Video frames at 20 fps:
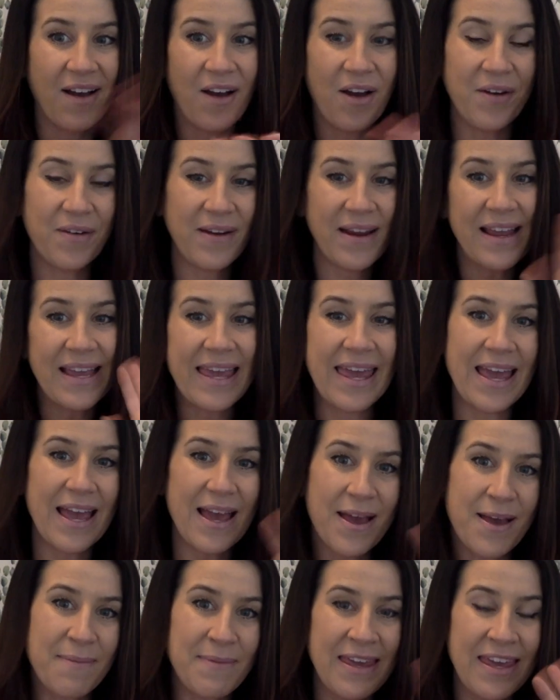All right,
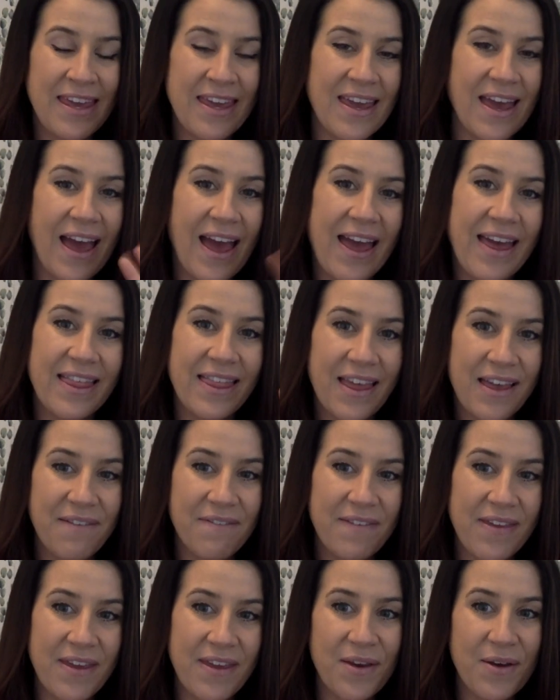Gammy, I
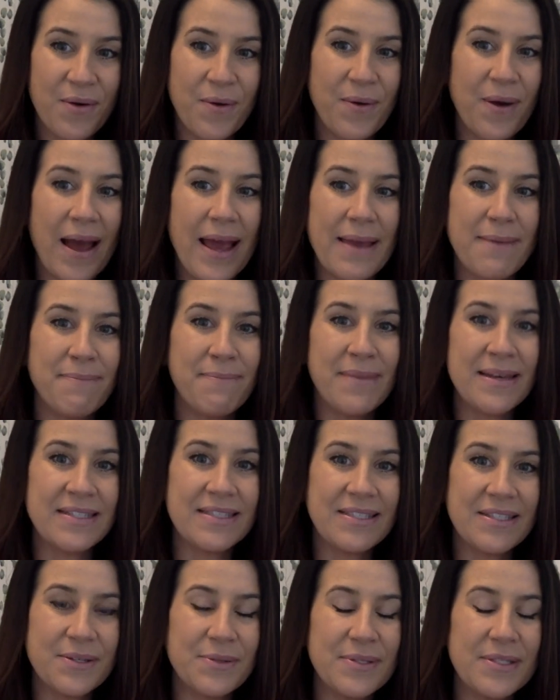love you. I
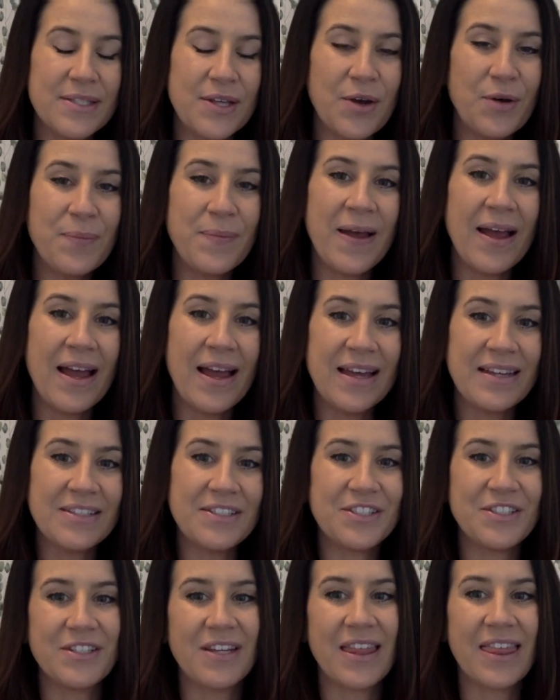miss you so
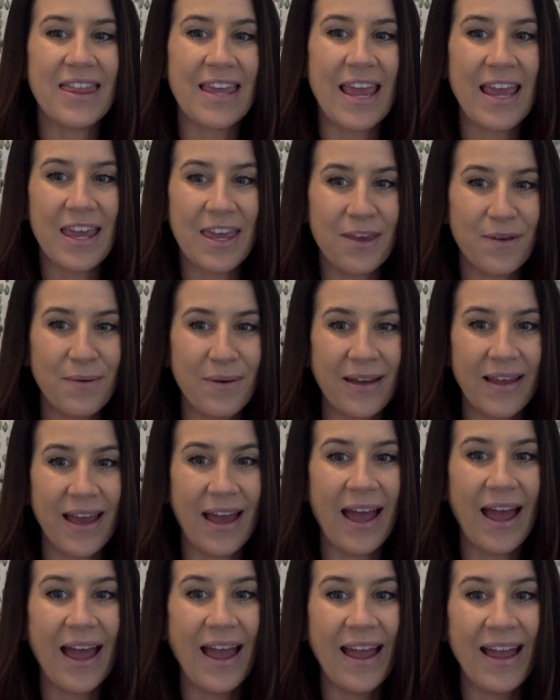much. Thank you
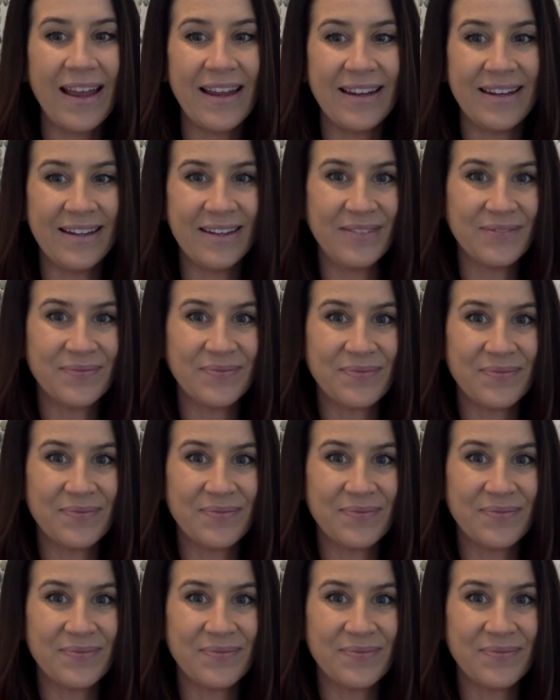again.